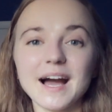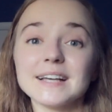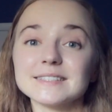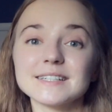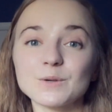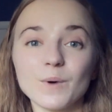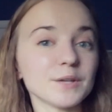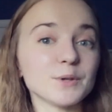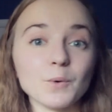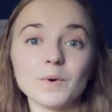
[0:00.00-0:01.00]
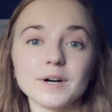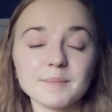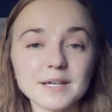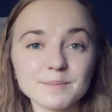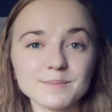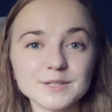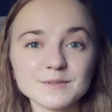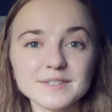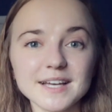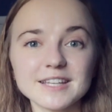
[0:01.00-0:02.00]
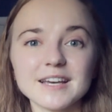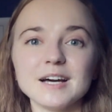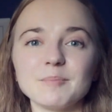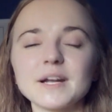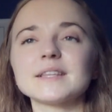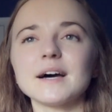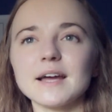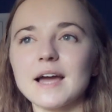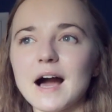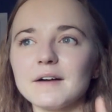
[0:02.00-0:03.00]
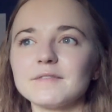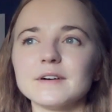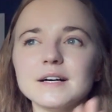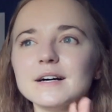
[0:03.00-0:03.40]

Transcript: I didn't quite know where I'm gonna be doing that, but I thought I have